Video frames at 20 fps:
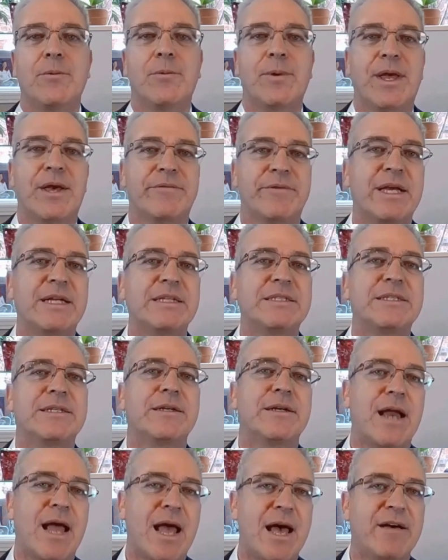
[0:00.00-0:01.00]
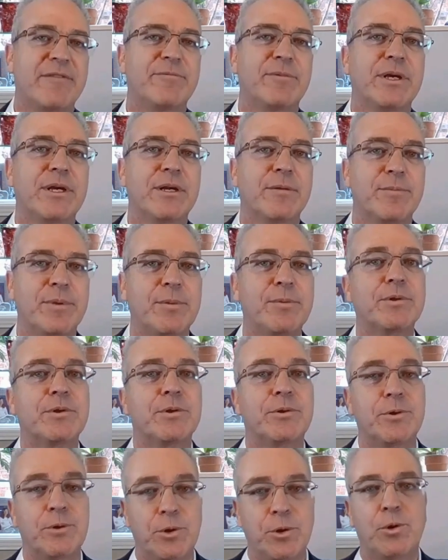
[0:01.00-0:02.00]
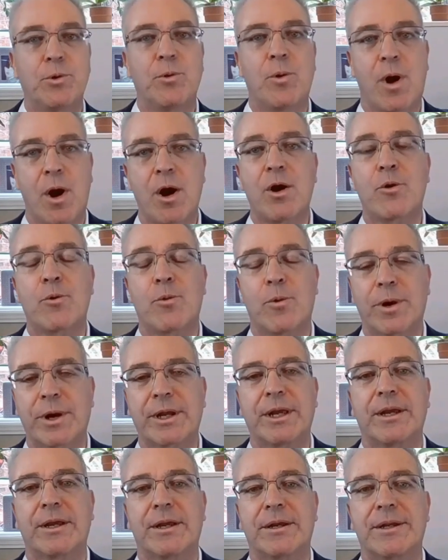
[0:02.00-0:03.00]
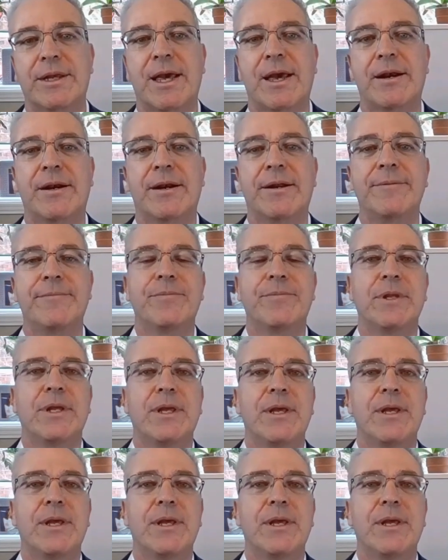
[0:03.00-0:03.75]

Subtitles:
We have 18.5 million people who are working in Canada.